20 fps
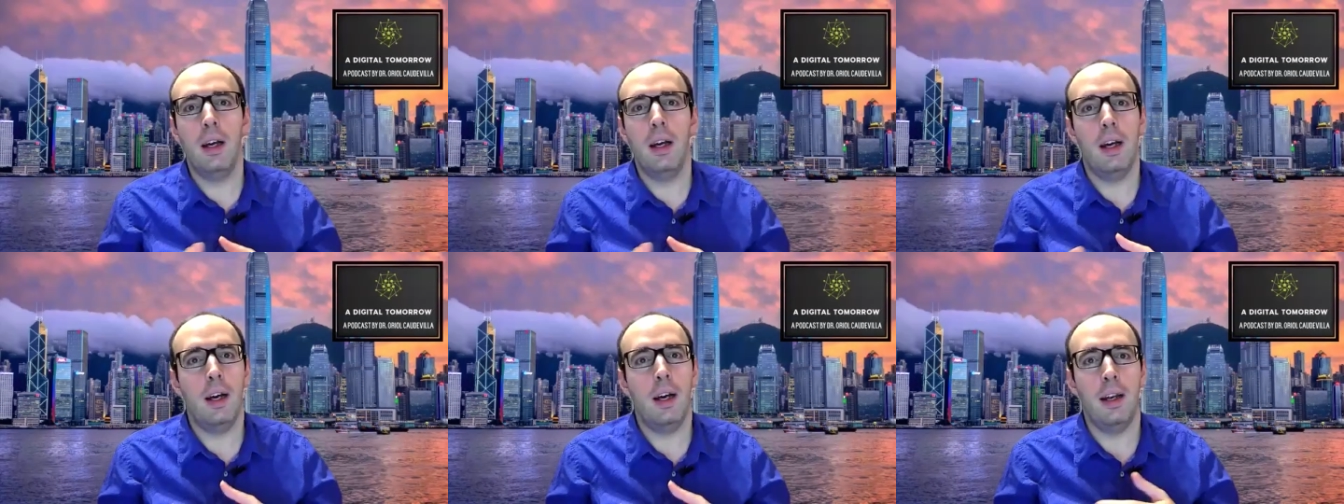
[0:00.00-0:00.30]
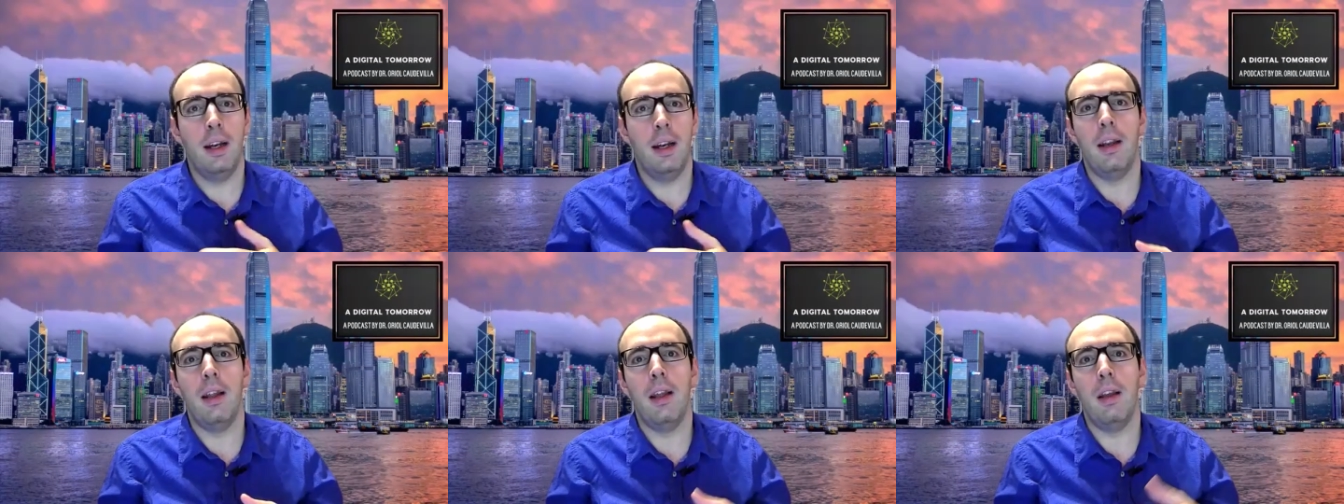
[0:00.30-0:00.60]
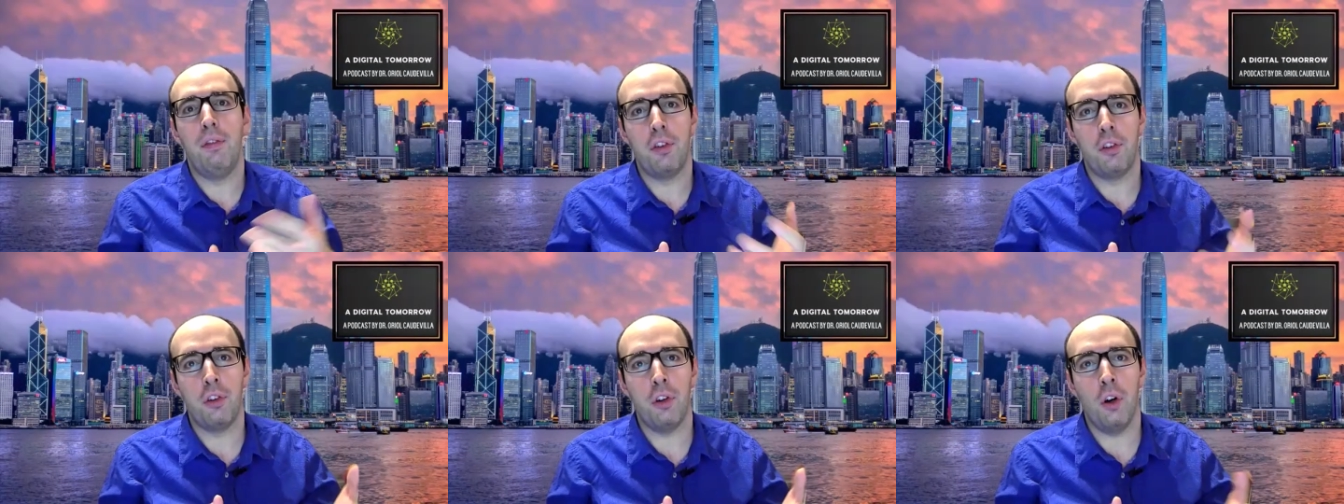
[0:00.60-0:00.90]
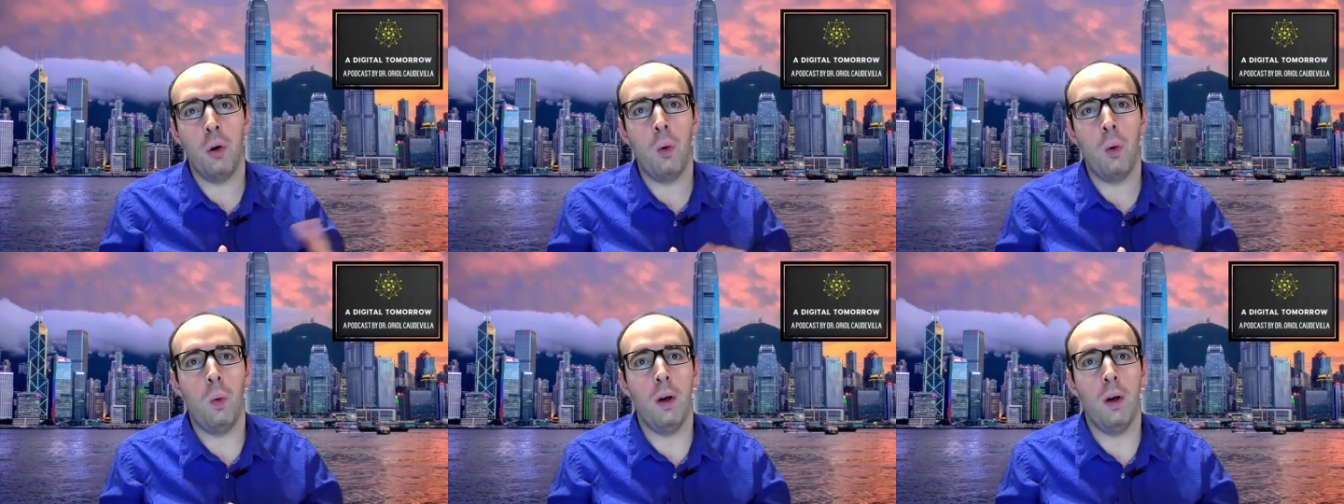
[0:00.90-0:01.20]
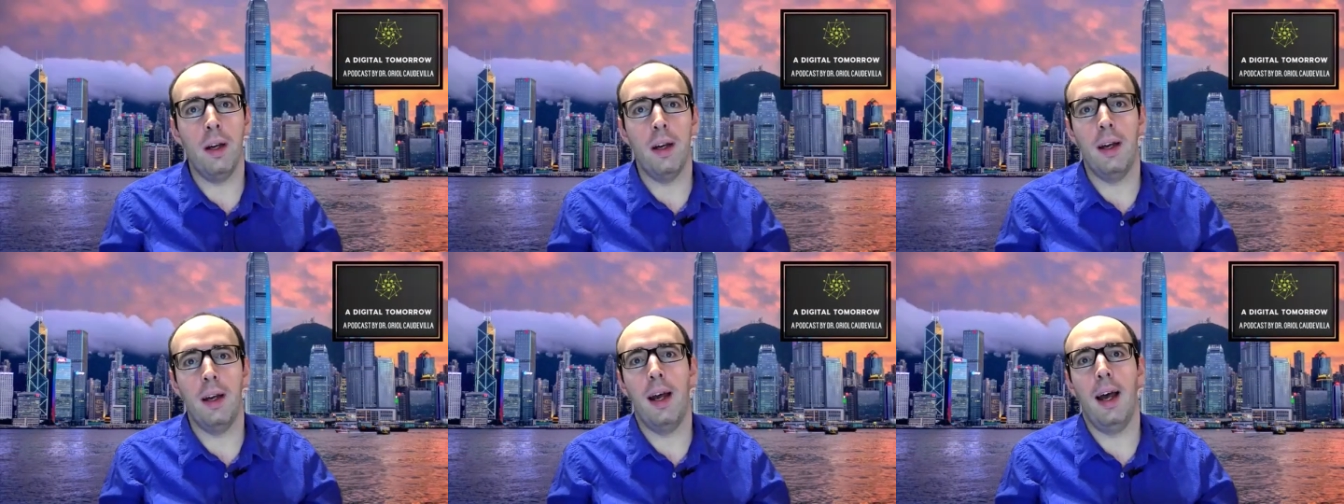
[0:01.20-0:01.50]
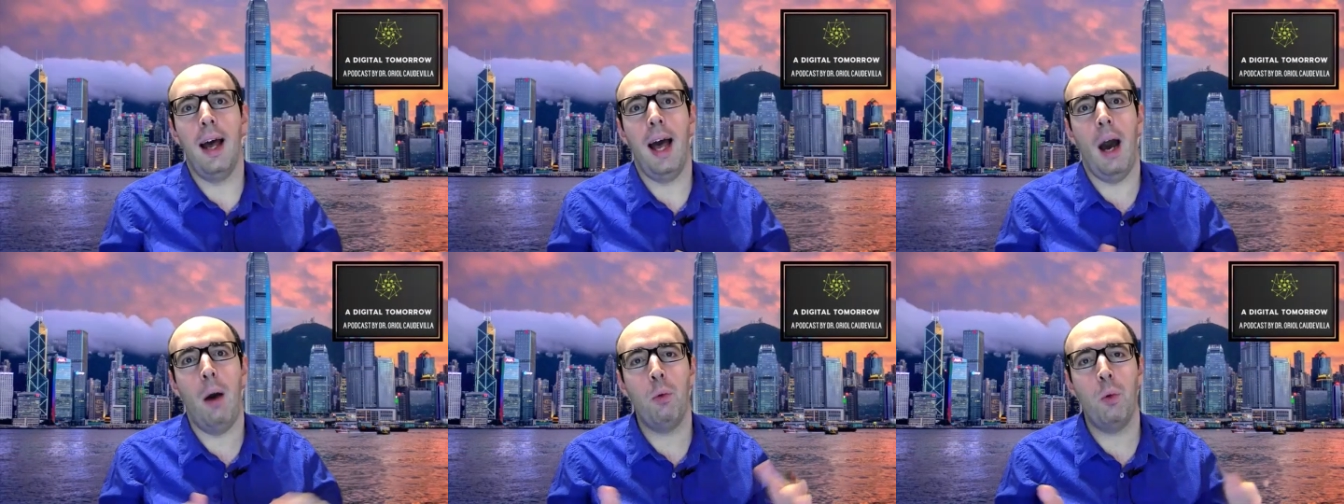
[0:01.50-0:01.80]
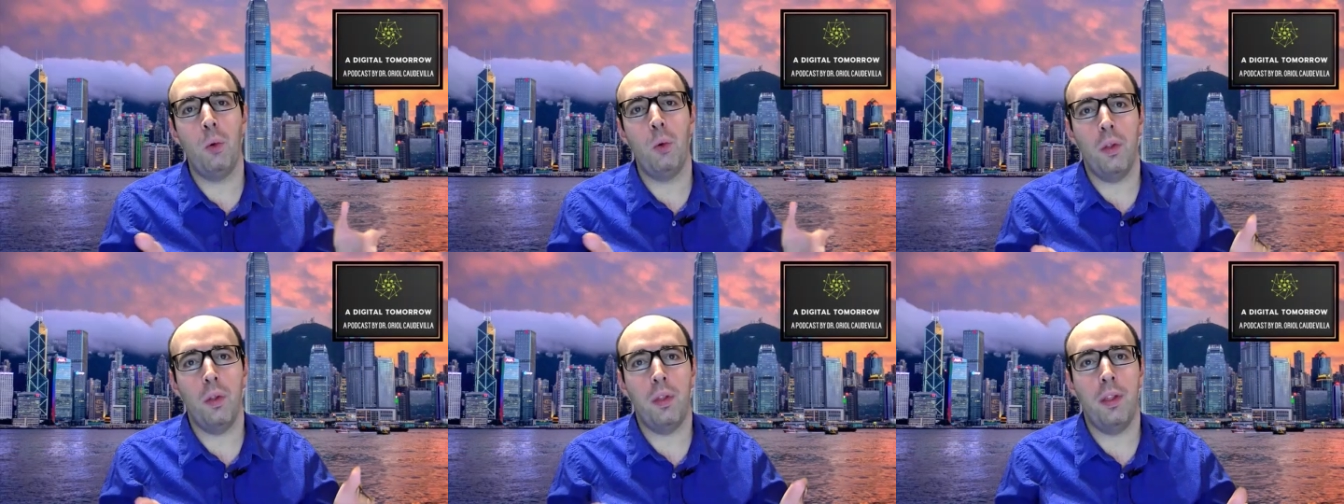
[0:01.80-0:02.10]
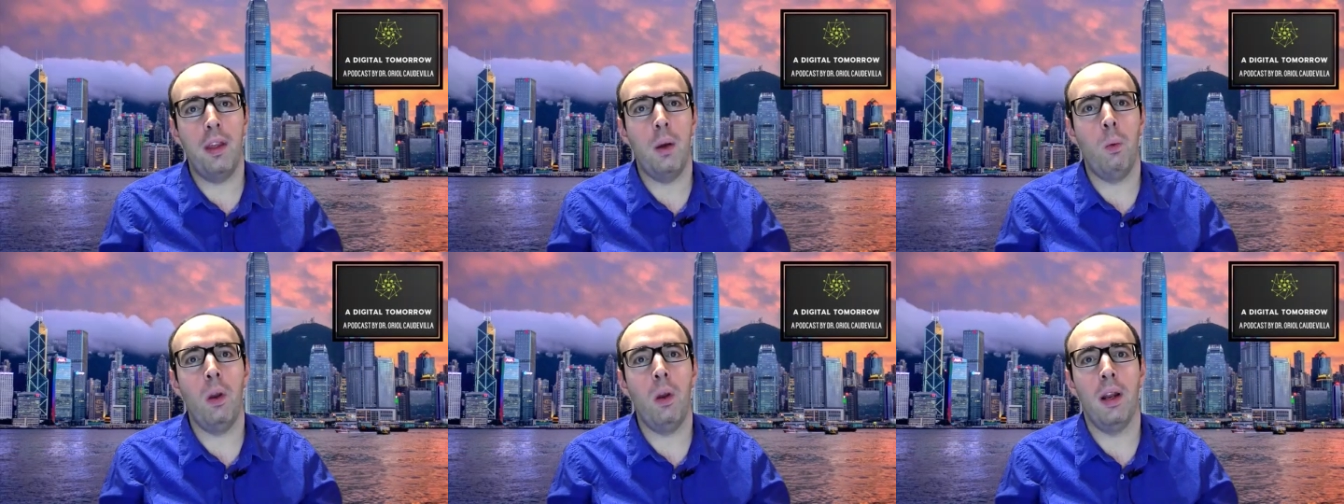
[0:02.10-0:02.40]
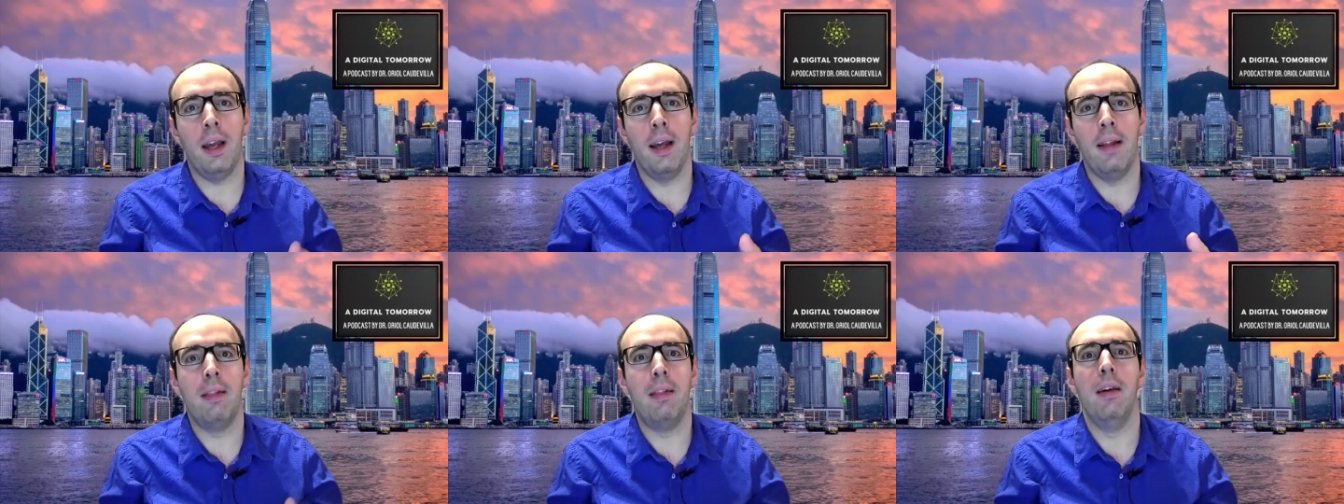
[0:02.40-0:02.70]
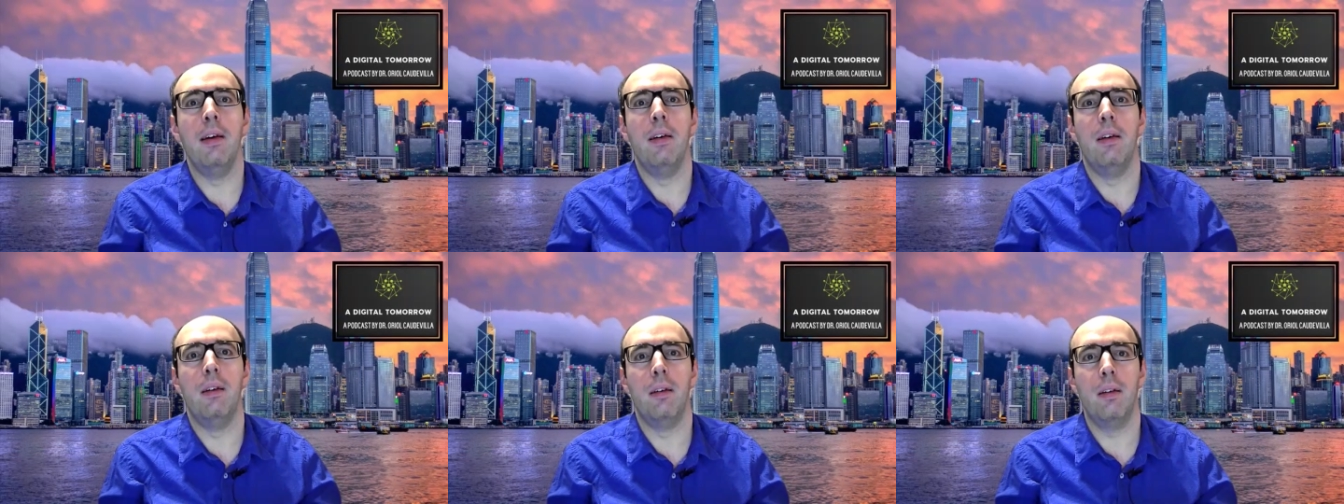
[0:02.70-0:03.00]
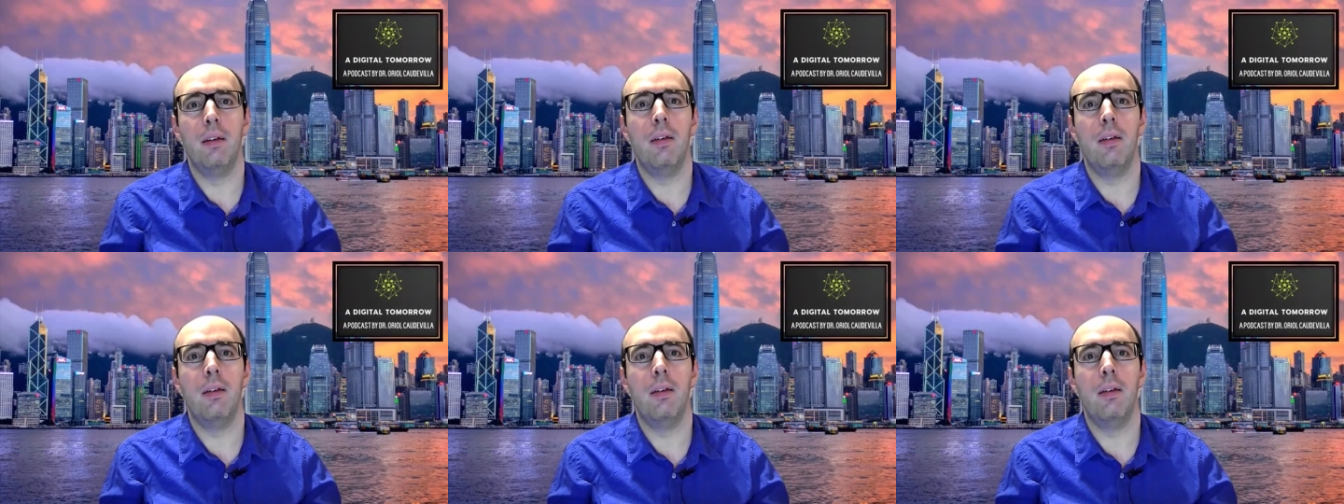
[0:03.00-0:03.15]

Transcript: And if so, uh, how do you think we'll get there?